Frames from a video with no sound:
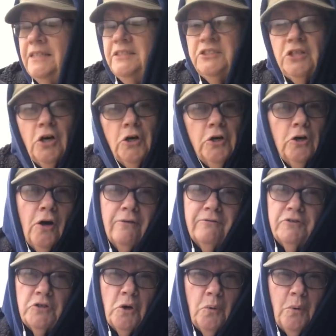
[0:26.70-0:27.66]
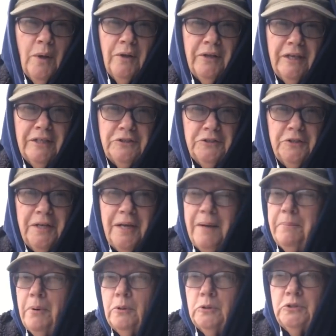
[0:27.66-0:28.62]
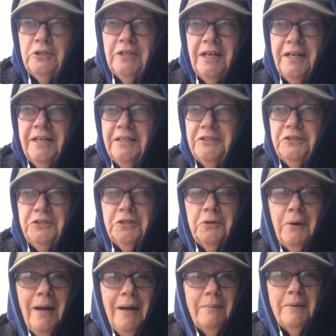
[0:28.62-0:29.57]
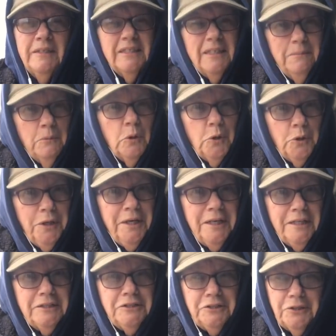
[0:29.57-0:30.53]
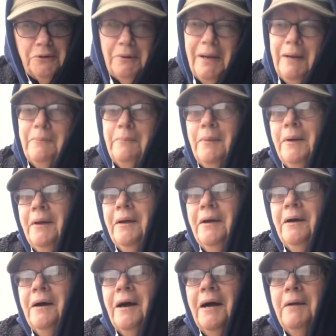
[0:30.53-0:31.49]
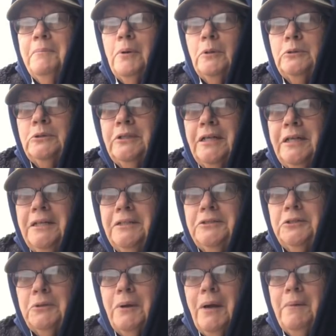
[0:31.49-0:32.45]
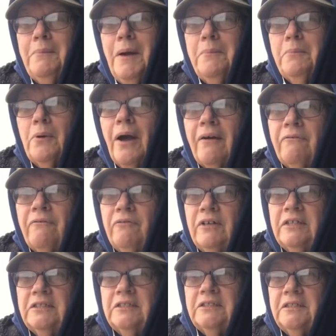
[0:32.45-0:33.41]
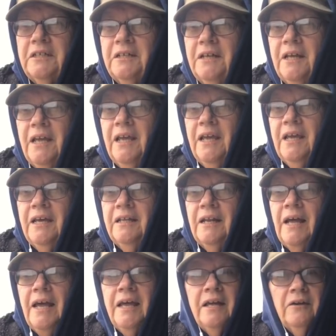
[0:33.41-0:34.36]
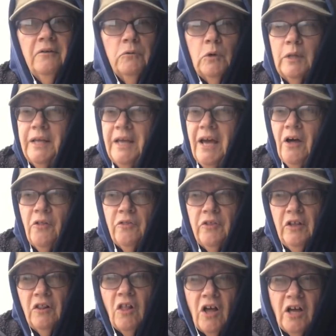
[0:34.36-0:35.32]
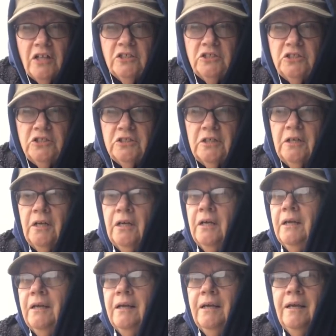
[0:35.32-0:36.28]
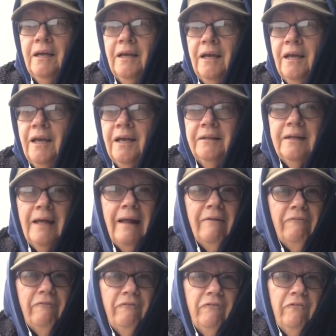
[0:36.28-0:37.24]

started off so well yesterday. I posted on Instagram because I'm learning Instagram. I posted on Instagram my breakfast, and I had a really healthy lunch, and then